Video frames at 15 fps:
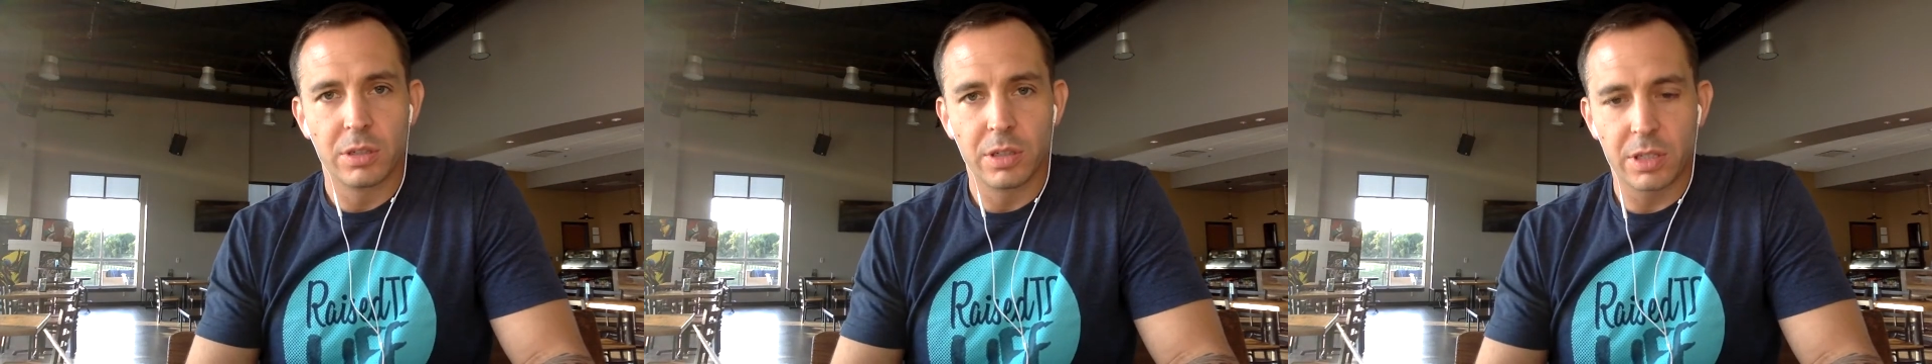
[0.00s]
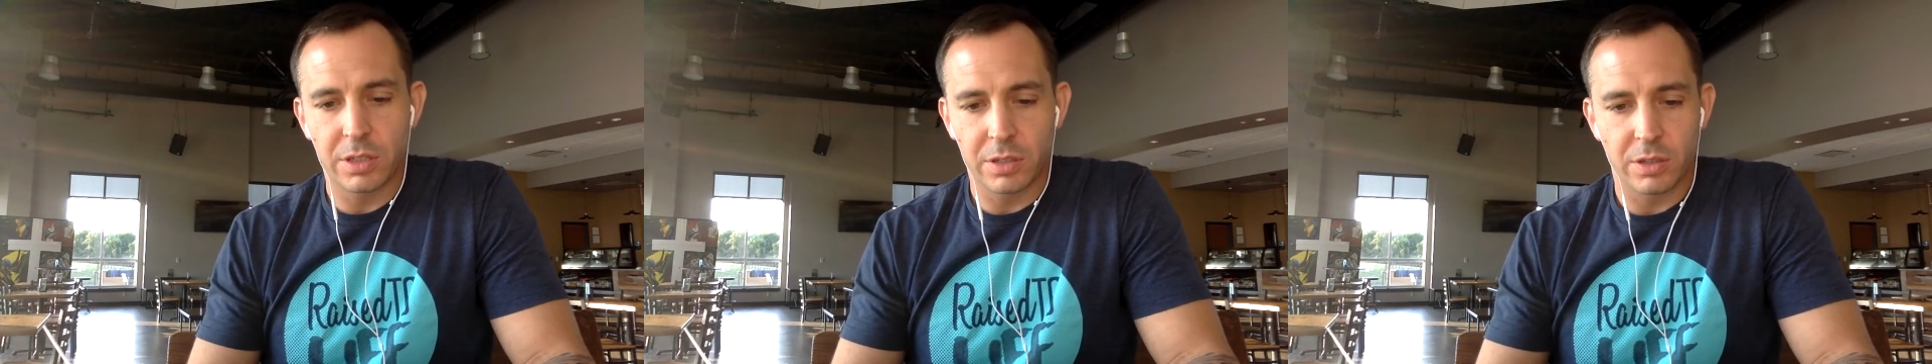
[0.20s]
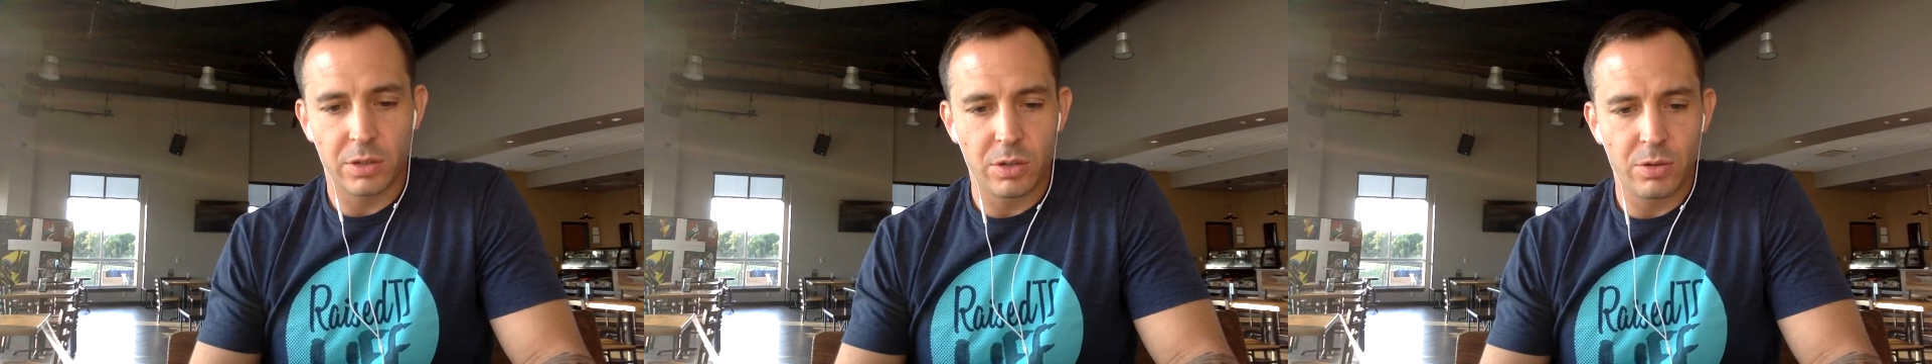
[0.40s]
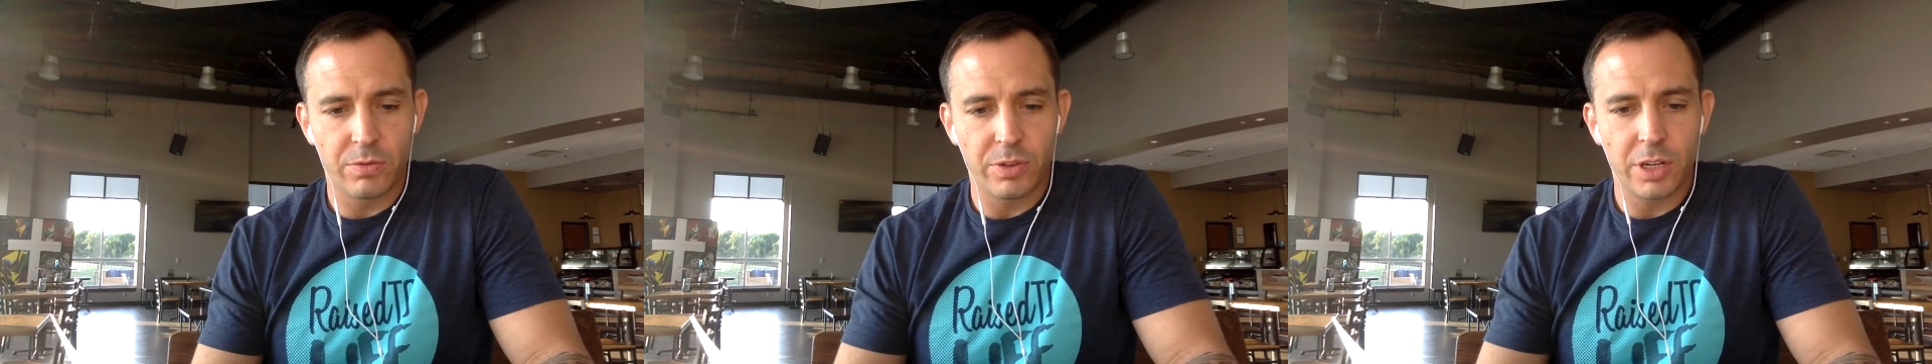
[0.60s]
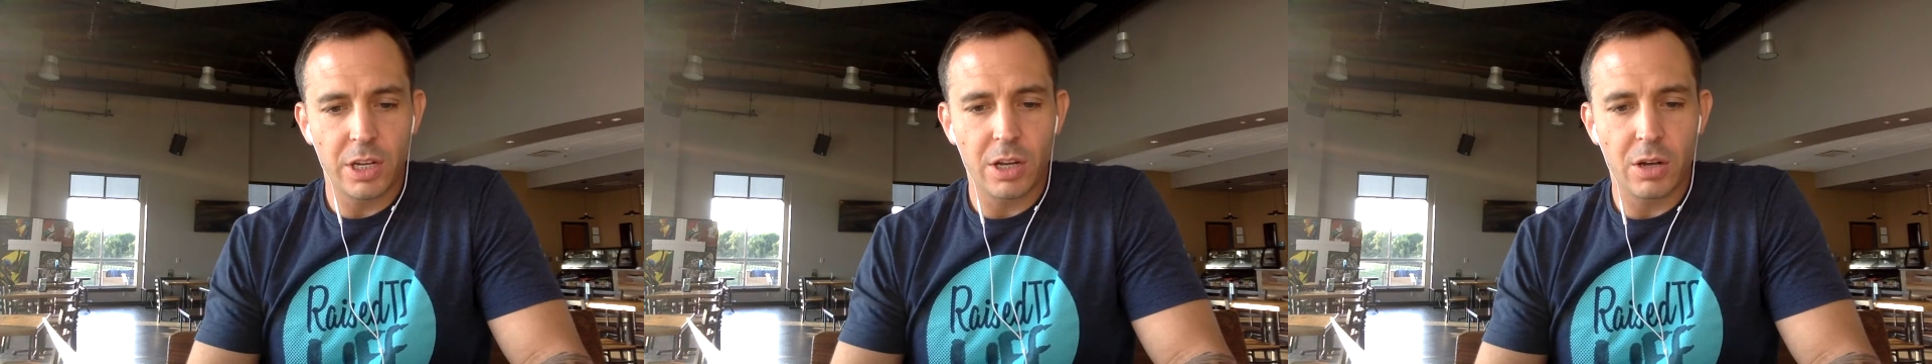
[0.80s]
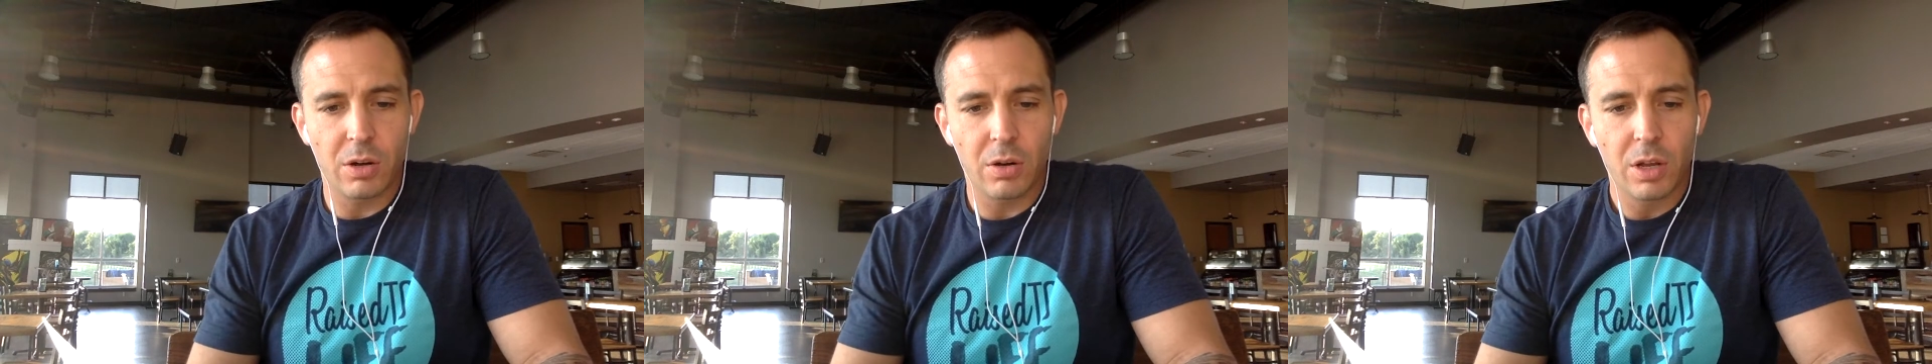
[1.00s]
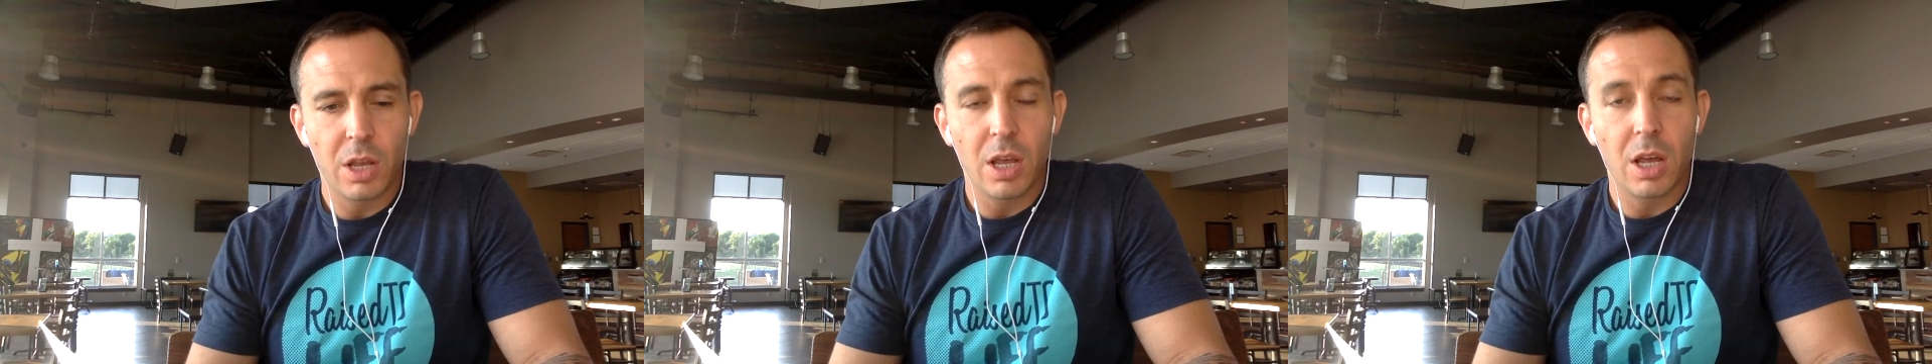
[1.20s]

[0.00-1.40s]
this new video.